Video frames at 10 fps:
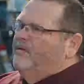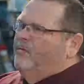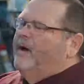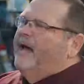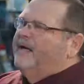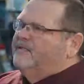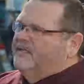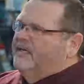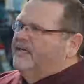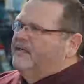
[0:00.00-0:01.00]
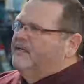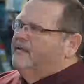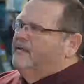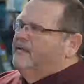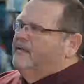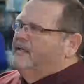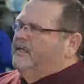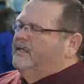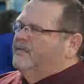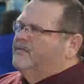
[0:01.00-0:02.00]
the way I see it
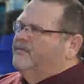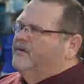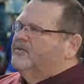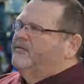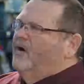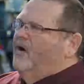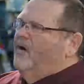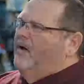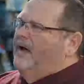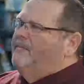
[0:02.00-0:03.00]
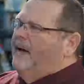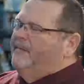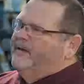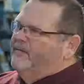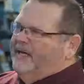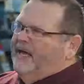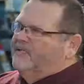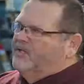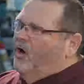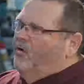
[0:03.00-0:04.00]
is first of all, I'm, I'm giving
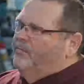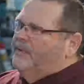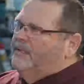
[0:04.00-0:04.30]
guys hope